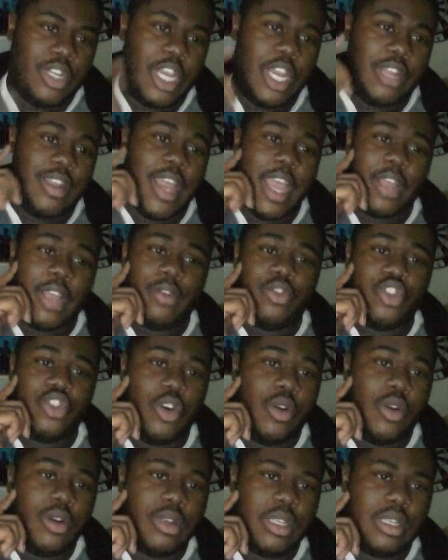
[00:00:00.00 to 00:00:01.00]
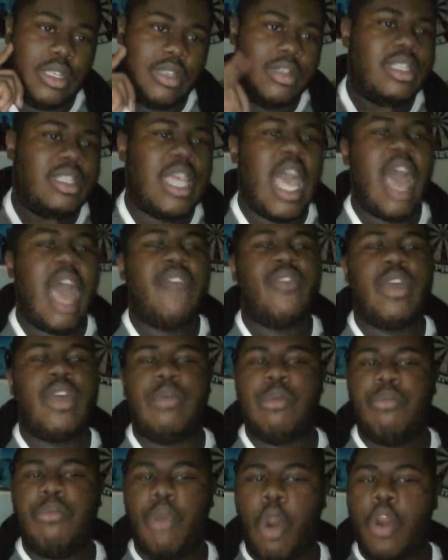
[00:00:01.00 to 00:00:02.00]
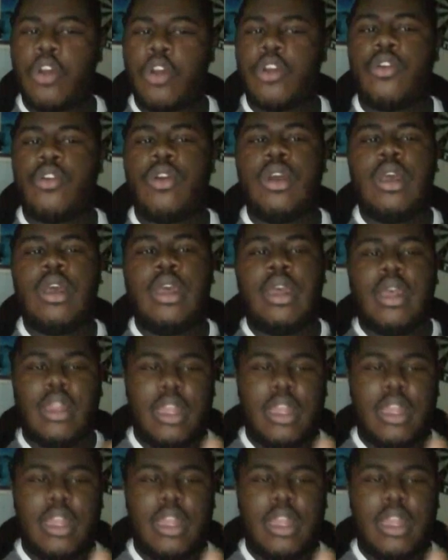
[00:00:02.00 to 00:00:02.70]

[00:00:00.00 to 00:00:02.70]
Daniel Jonas and just have him and Parker